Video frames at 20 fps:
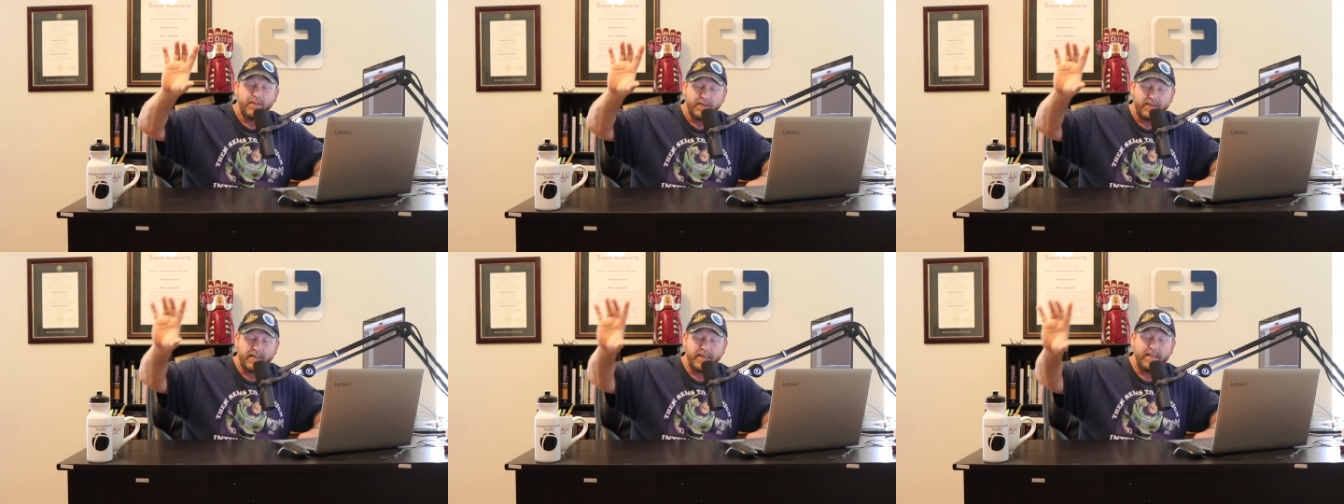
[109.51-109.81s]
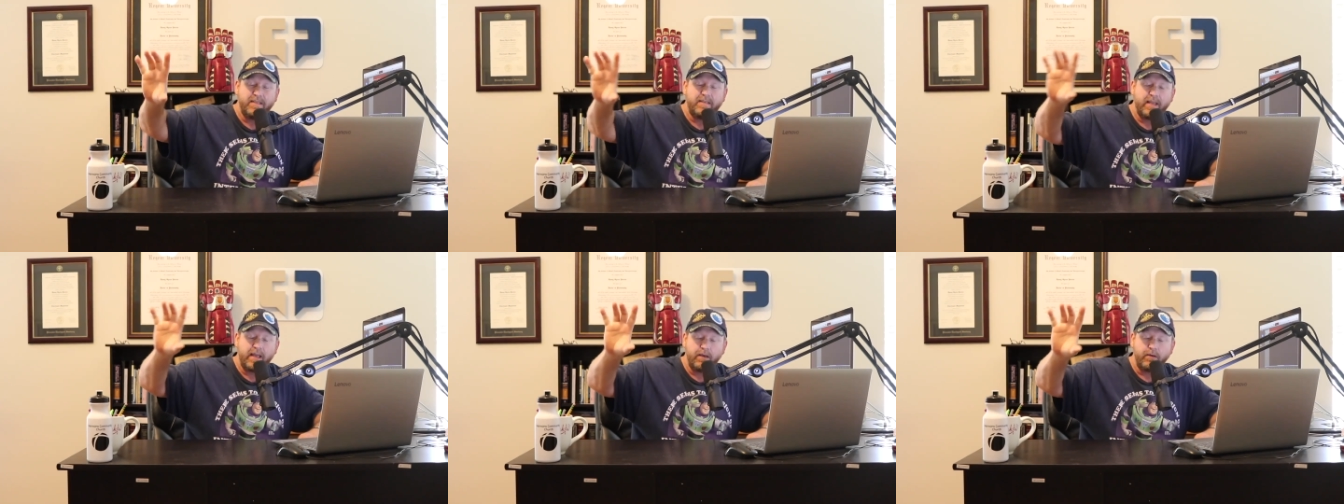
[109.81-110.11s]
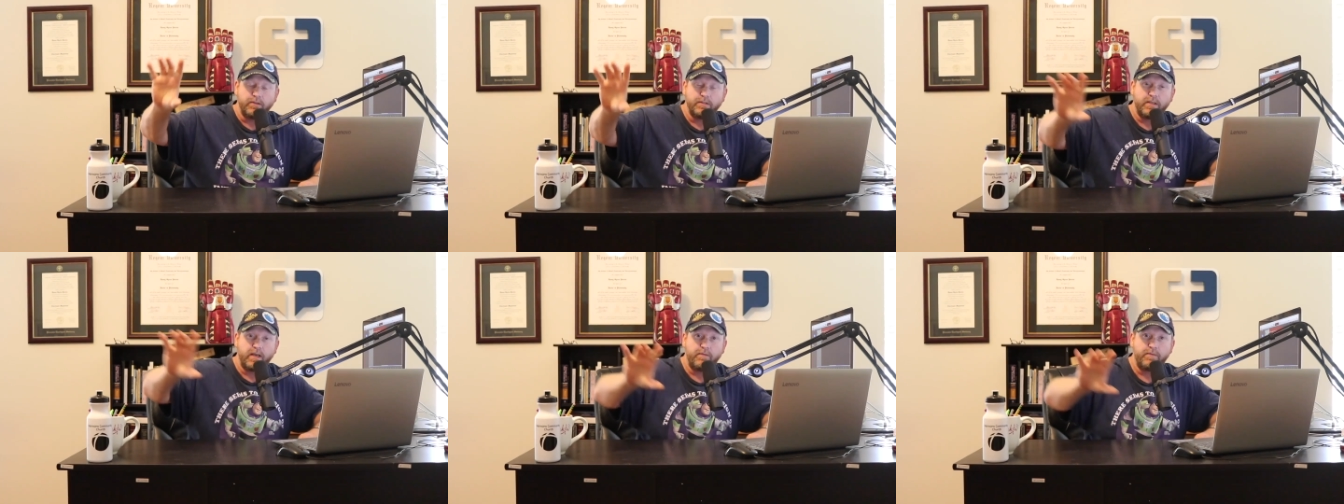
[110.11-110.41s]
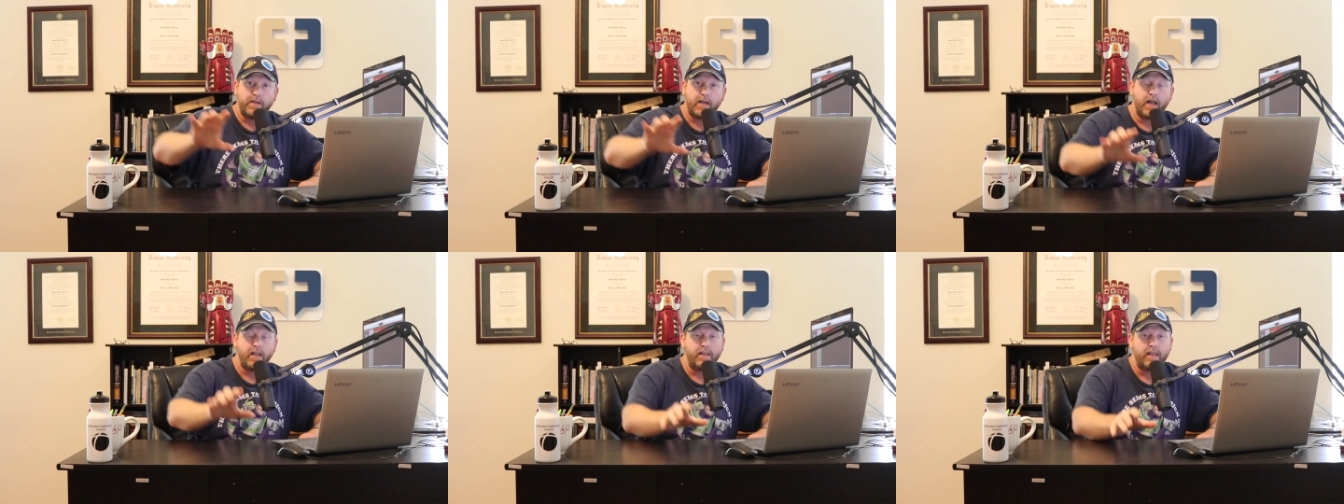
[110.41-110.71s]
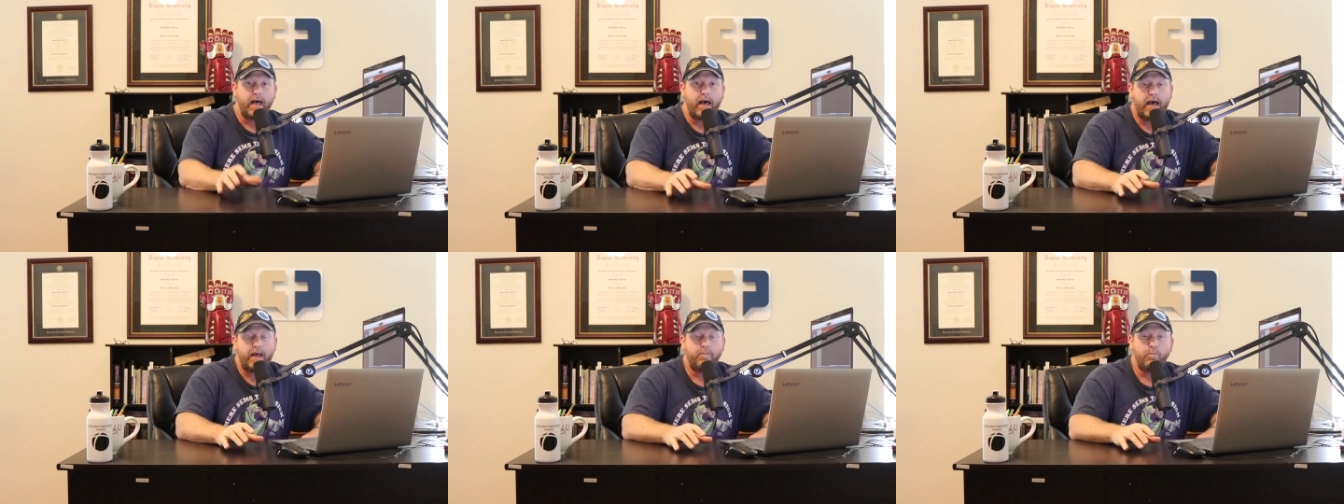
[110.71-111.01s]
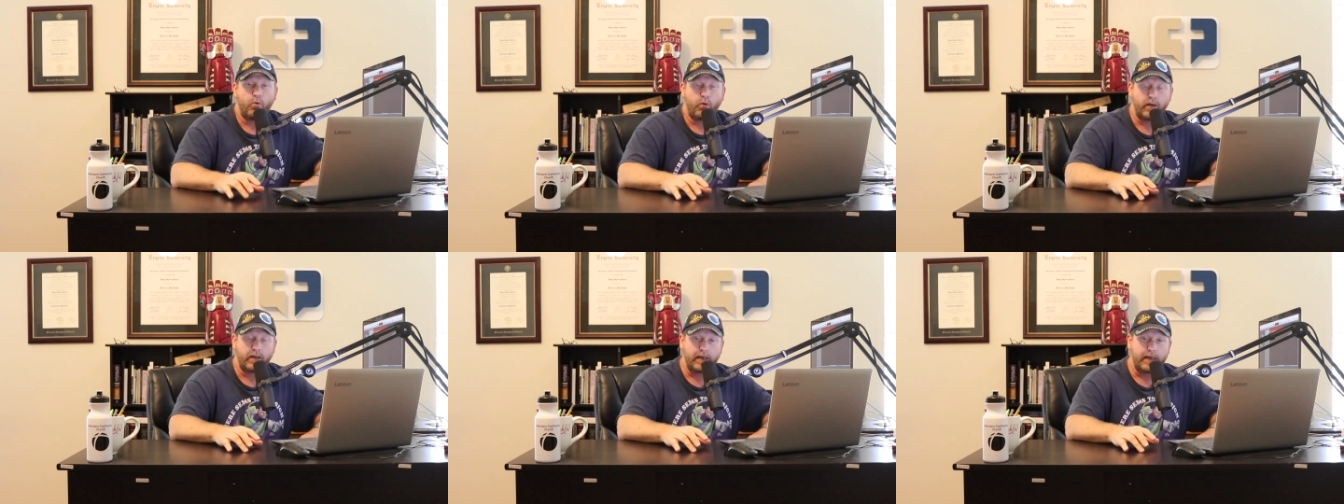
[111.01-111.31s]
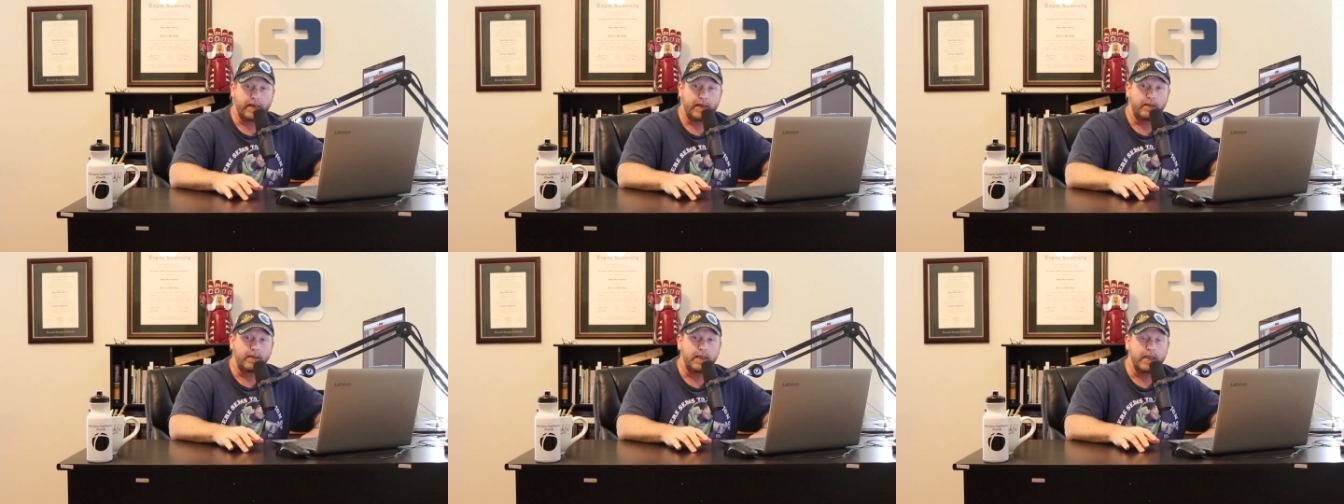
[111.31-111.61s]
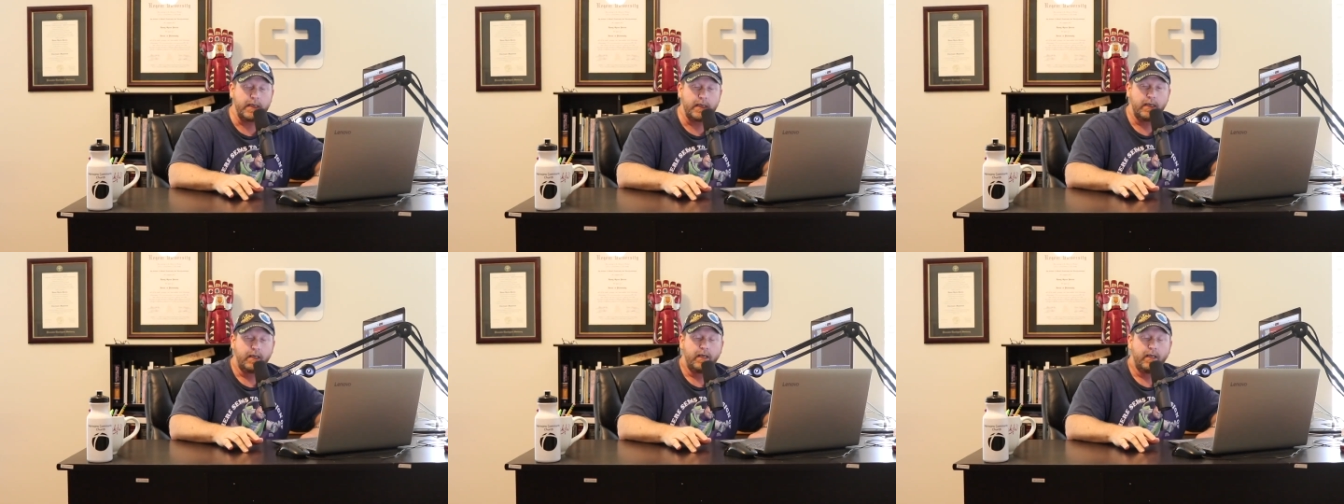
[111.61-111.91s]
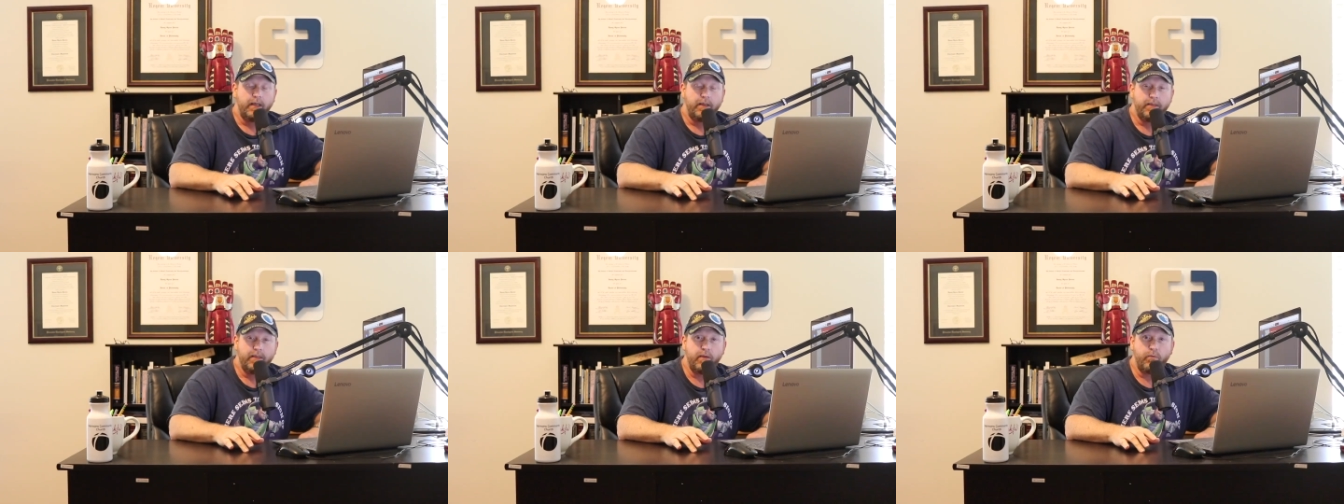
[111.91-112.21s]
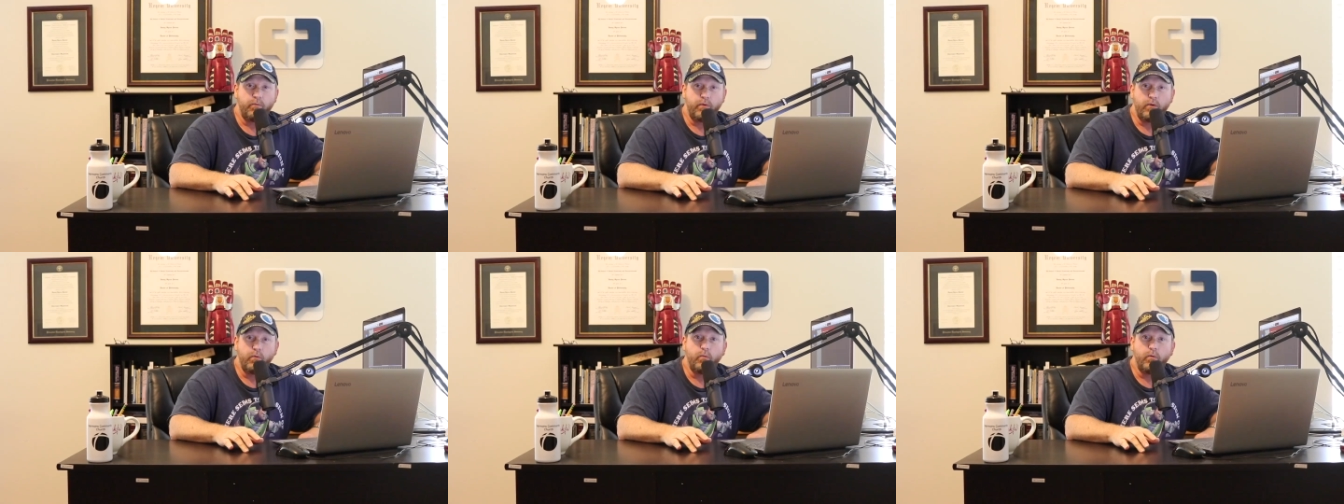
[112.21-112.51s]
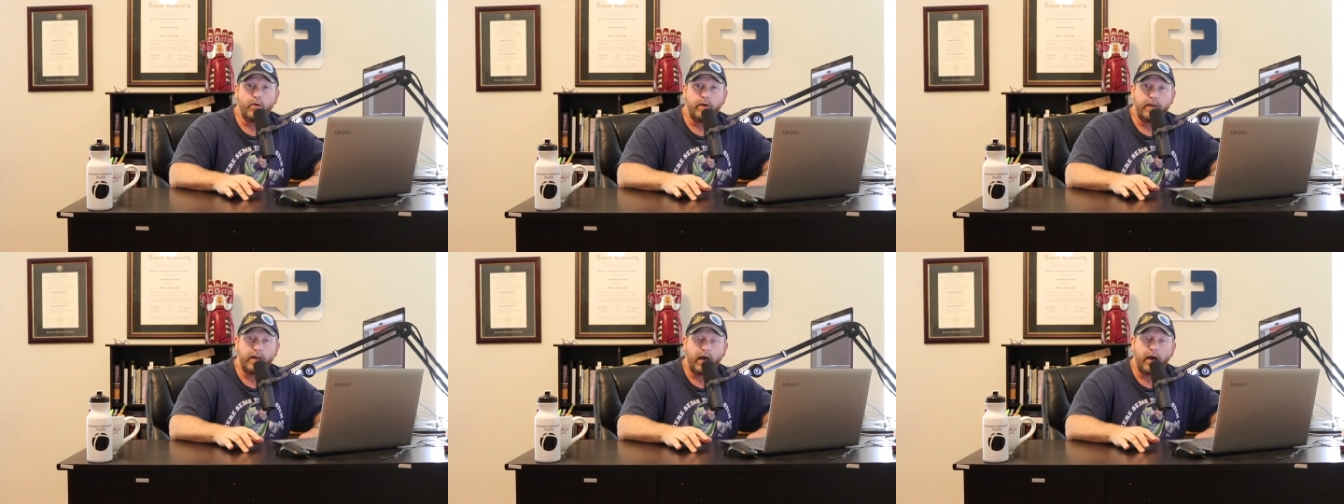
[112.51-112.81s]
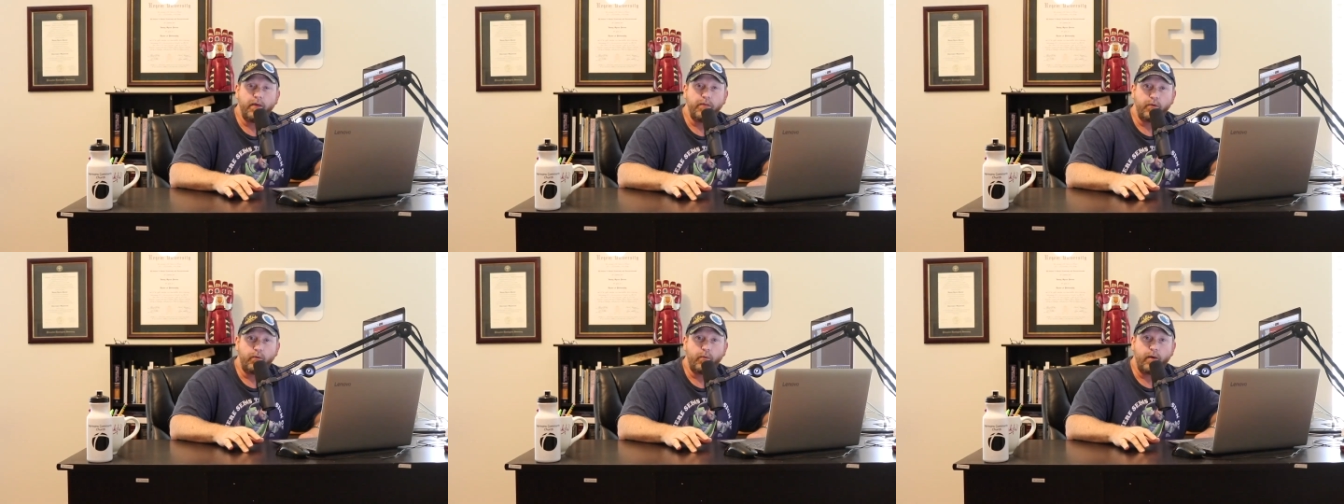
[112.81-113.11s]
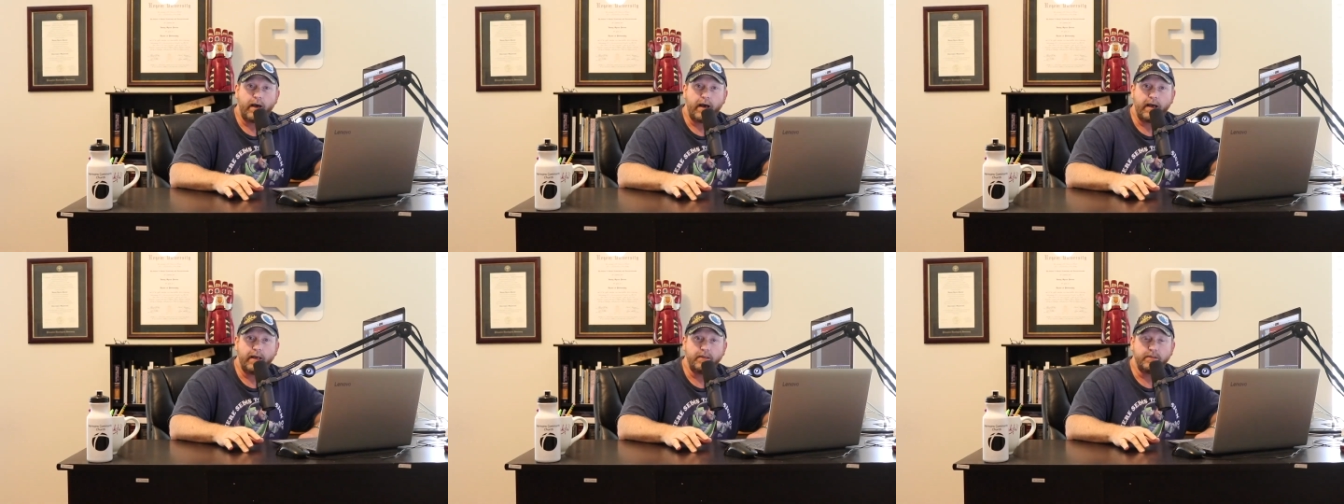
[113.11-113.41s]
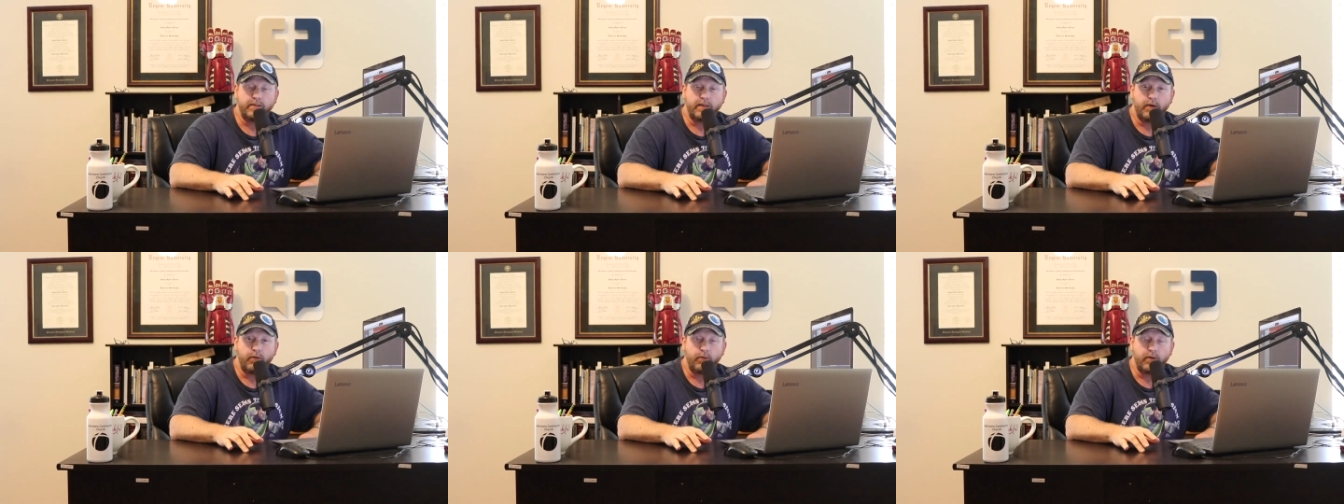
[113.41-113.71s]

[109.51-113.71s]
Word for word: the details of it a lot more clearly than we would otherwise.